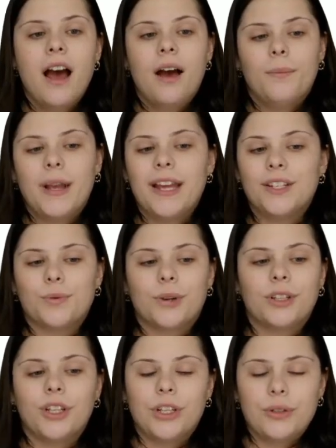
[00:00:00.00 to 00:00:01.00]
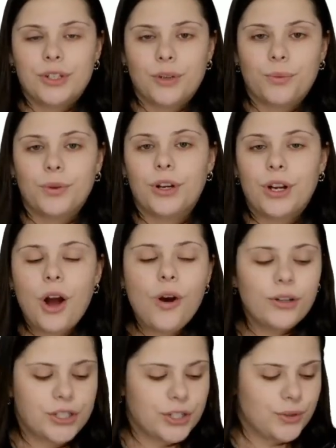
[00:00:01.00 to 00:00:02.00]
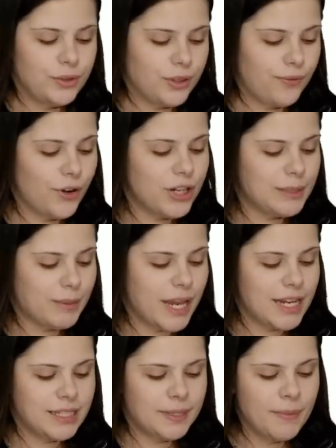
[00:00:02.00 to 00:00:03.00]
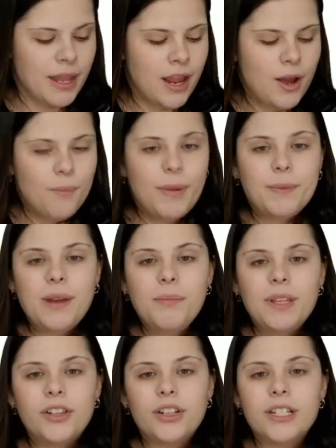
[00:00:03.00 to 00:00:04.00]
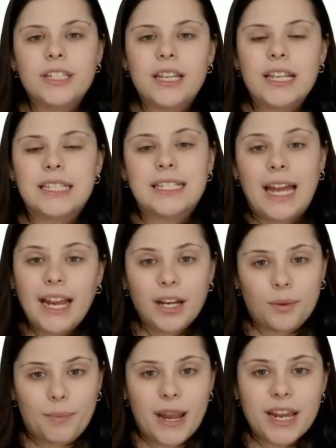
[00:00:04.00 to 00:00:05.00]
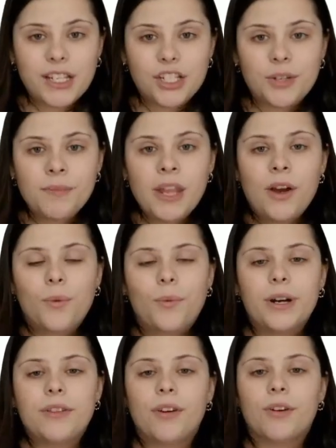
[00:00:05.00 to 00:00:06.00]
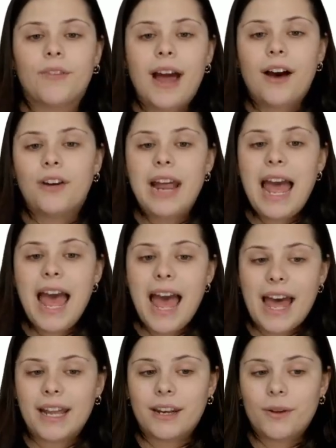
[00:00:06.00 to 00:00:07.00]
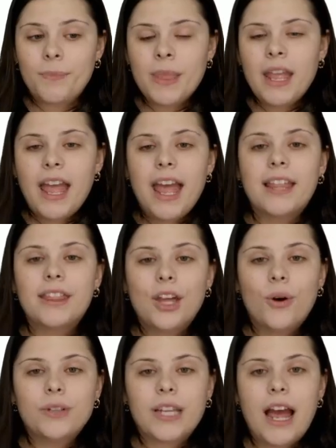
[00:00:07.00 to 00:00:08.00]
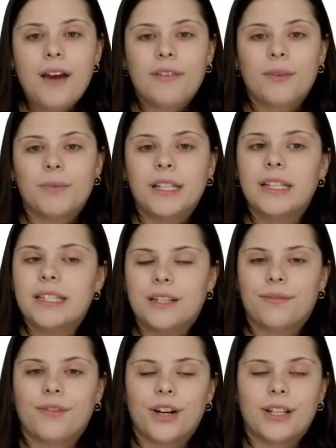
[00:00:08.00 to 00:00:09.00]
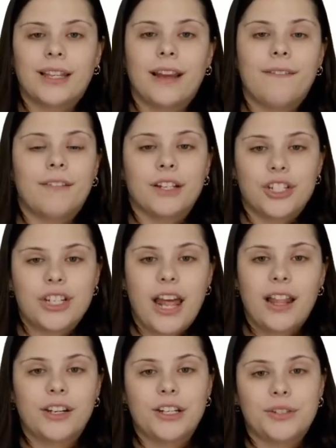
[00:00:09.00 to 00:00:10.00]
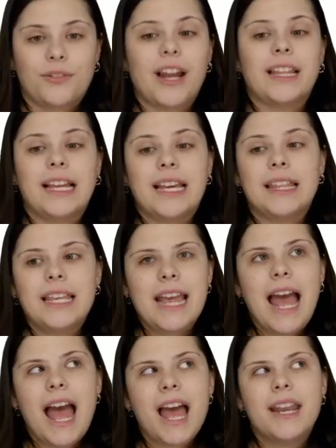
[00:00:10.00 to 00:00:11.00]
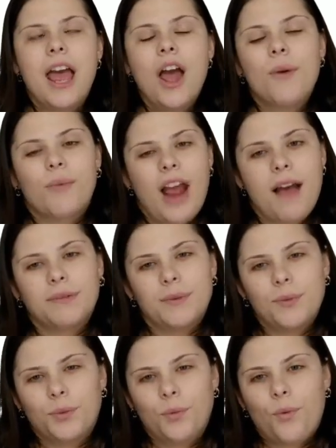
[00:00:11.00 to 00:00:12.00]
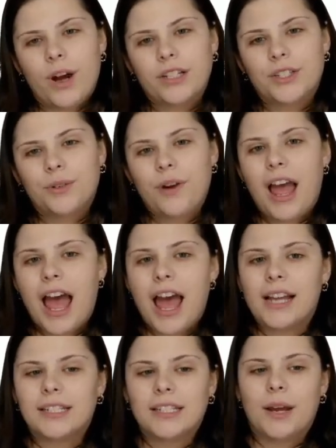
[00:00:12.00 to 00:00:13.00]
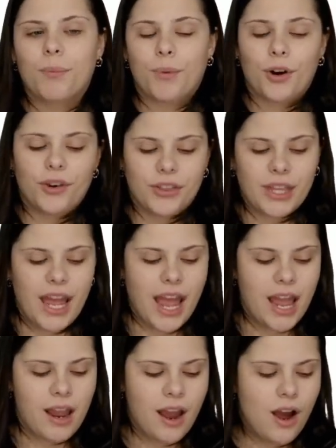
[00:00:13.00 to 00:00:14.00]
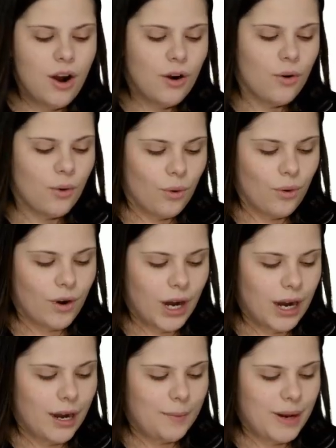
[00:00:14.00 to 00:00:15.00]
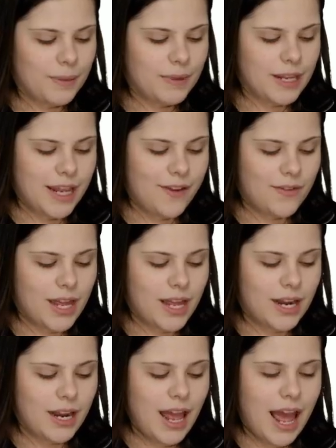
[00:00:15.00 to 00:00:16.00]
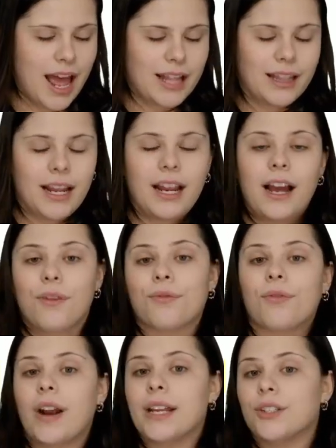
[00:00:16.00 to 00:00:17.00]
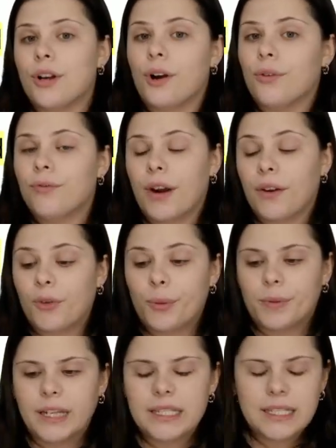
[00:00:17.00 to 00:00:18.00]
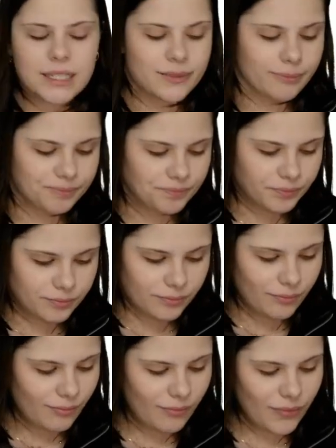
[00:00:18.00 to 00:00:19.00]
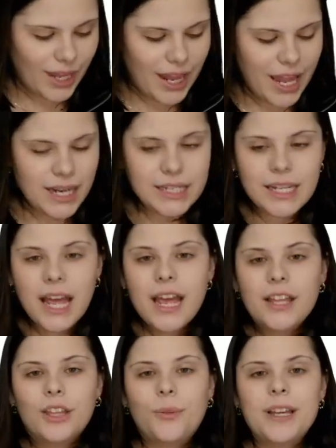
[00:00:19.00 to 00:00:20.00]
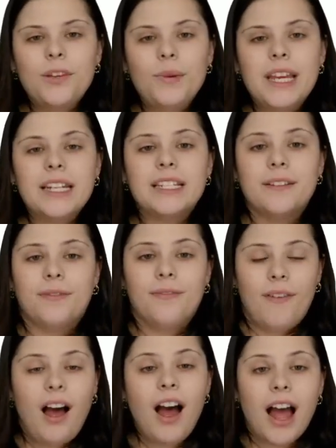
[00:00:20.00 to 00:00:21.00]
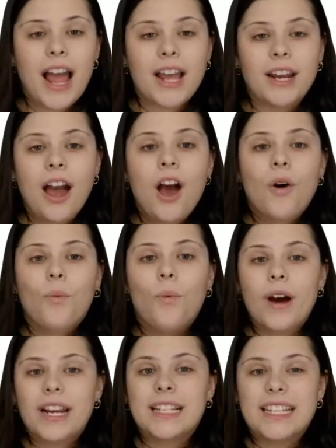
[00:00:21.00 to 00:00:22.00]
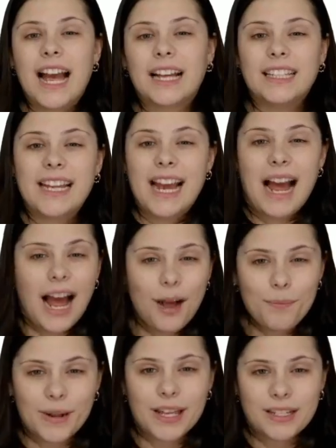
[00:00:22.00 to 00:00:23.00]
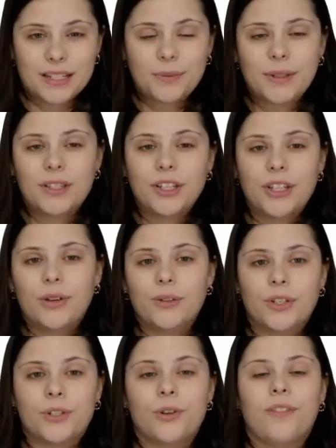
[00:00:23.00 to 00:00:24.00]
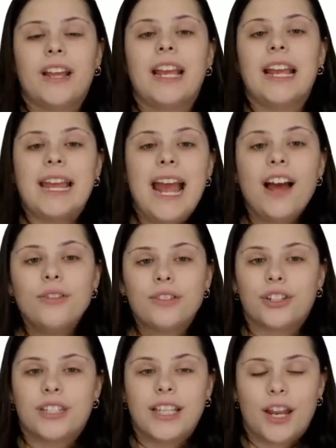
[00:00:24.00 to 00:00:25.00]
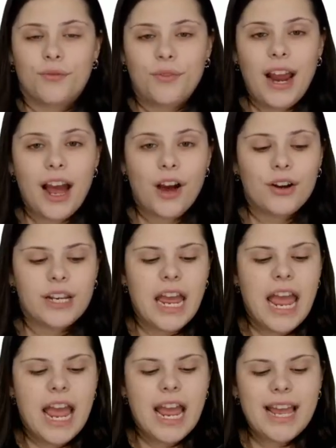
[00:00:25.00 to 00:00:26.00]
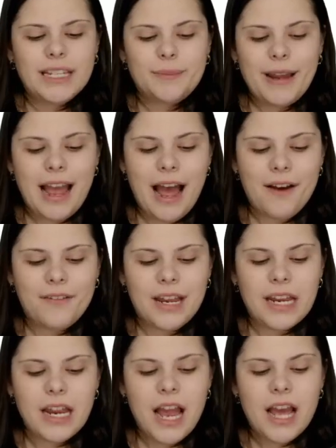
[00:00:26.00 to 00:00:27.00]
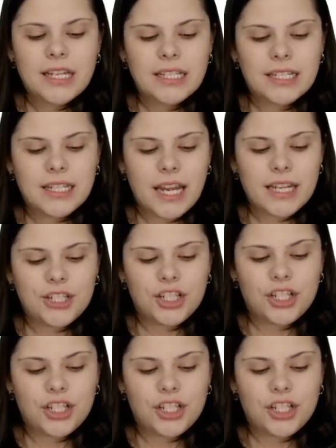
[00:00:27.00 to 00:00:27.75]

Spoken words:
page where the user would go to in the first place. But maybe there's a second page with a route ad, and those have completely different functionalities, right? Like in the ad, perhaps we would want to add a birthday, or maybe even add like a friend to our friend group list. And the way that we can define what exactly happens when the user sort of encounters that route is by having such